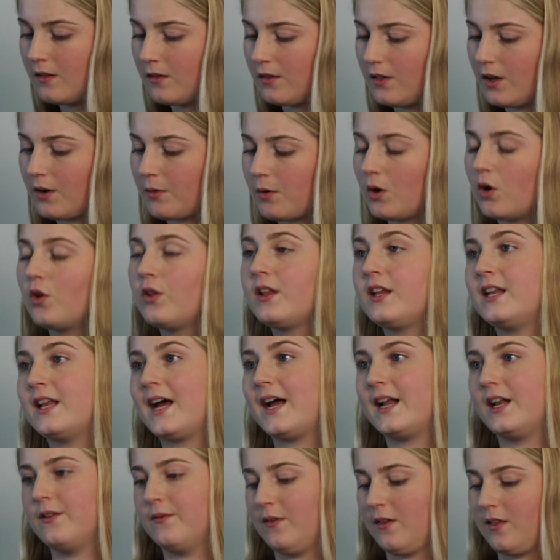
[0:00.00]
There were only 9
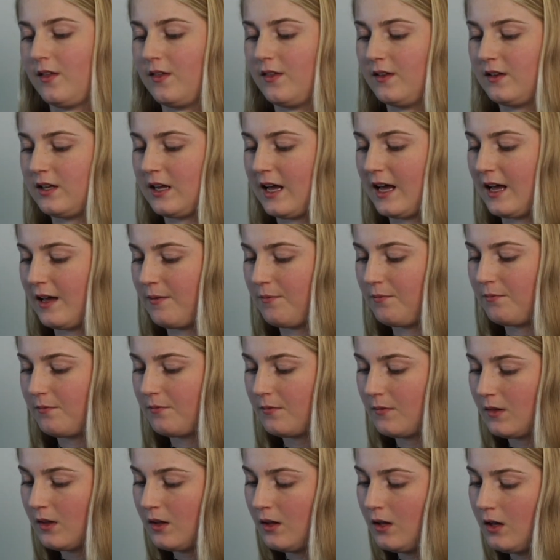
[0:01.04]
of us at the time.
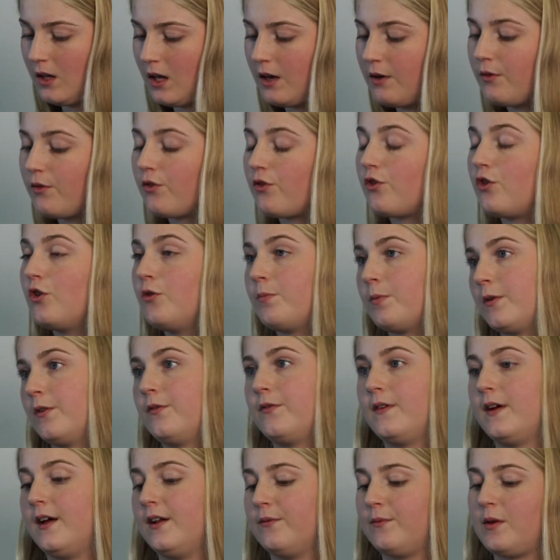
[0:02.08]
It was super
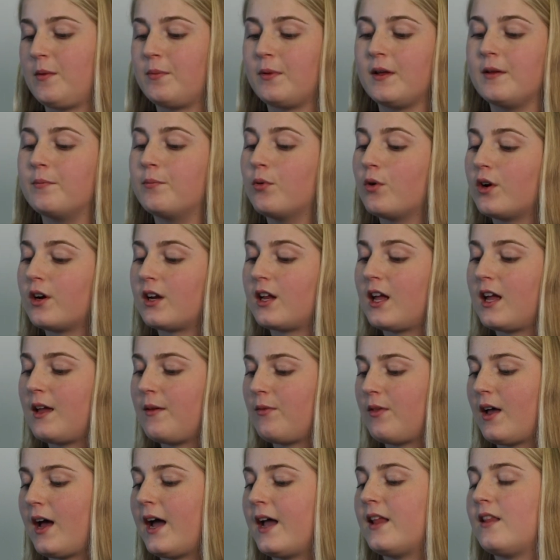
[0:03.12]
fun. We played board
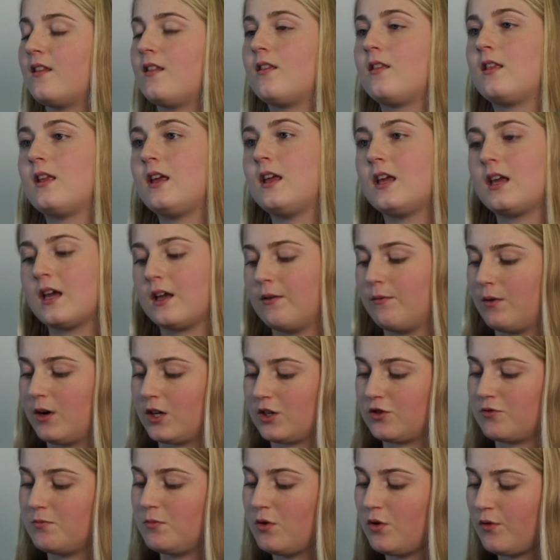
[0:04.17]
games, hide and seek, and
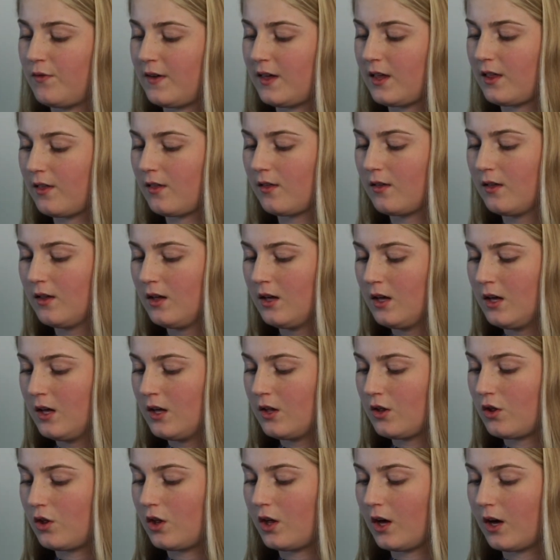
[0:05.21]
watched movies.
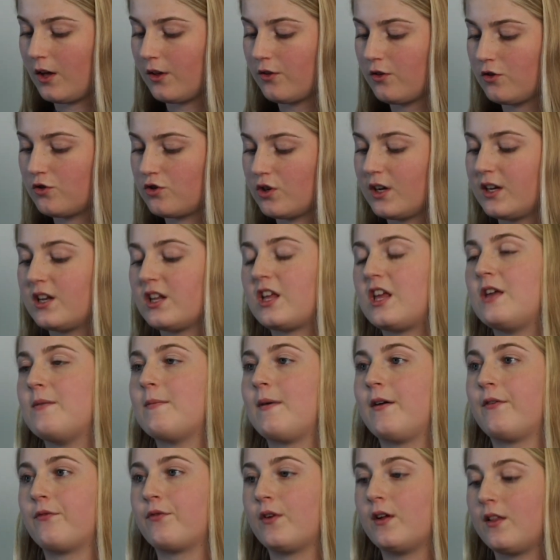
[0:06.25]
She also tried to keep
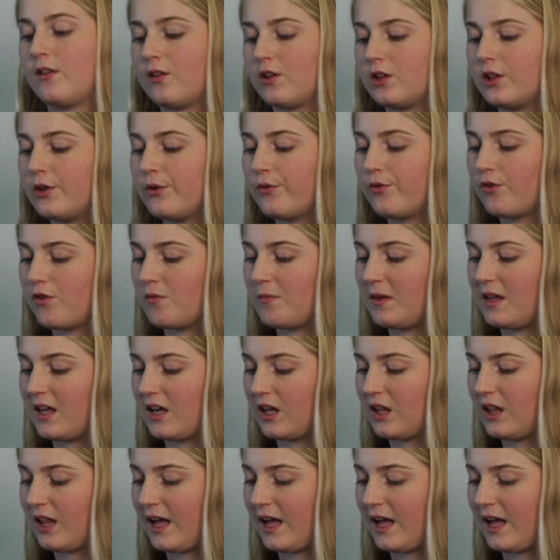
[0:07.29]
my friends close to me in